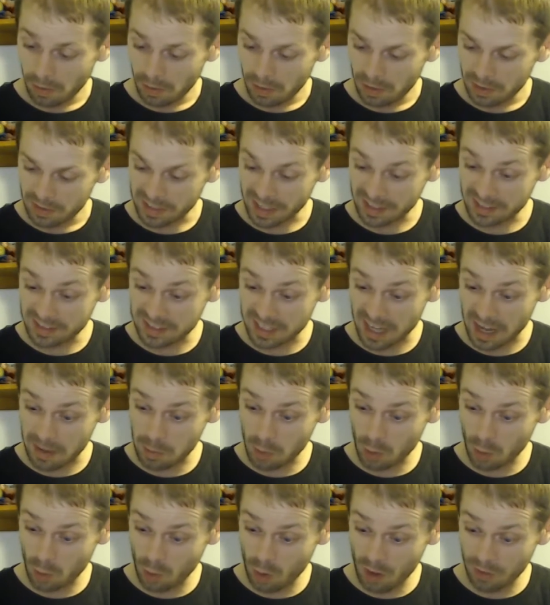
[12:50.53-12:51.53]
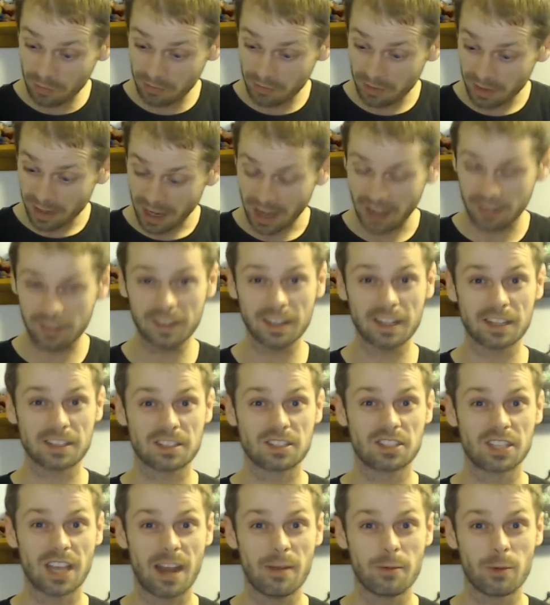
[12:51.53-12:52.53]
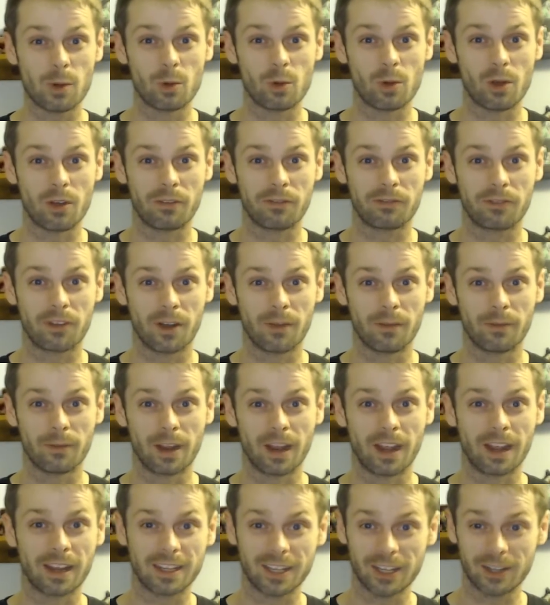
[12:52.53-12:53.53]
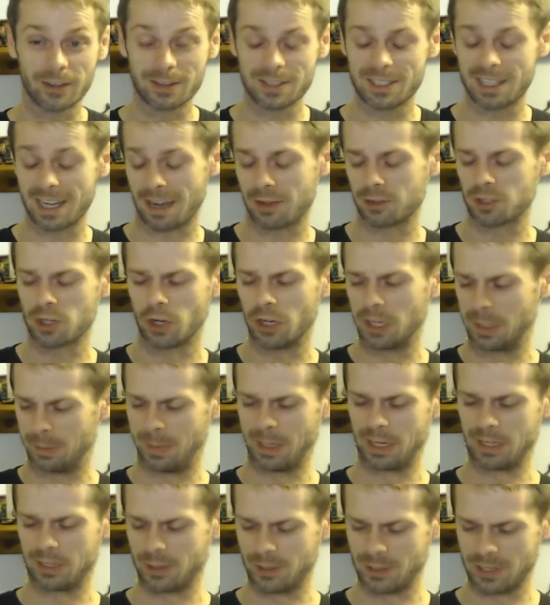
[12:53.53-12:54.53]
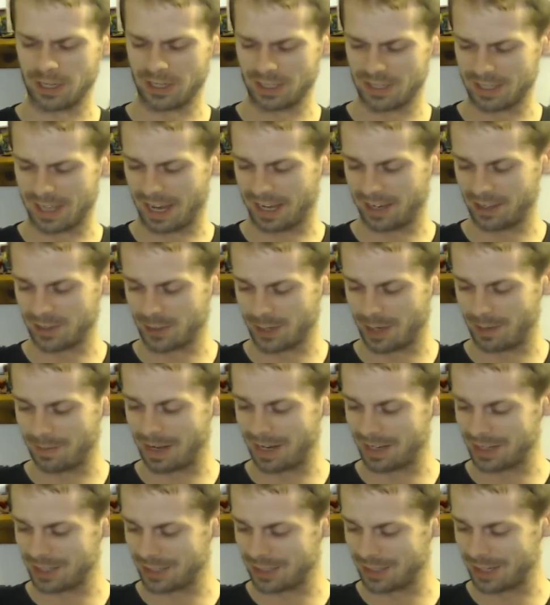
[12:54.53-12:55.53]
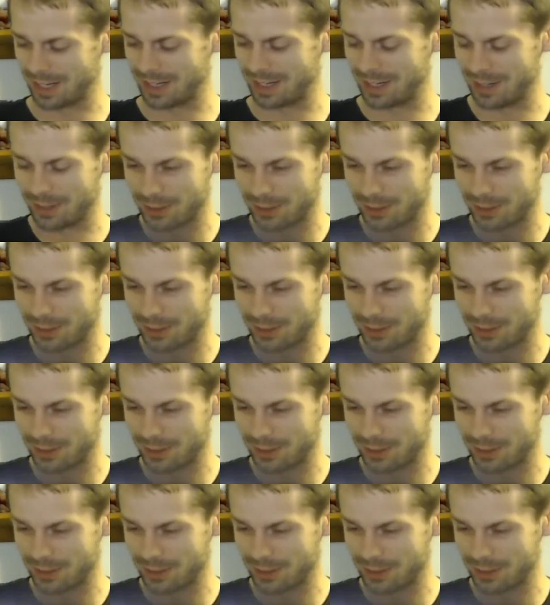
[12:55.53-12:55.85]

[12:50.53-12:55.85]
Is that Saberwolf? I think that's Saberwolf from Killer Instinct. I'll show you the picture in just a second, so I'm not just sitting here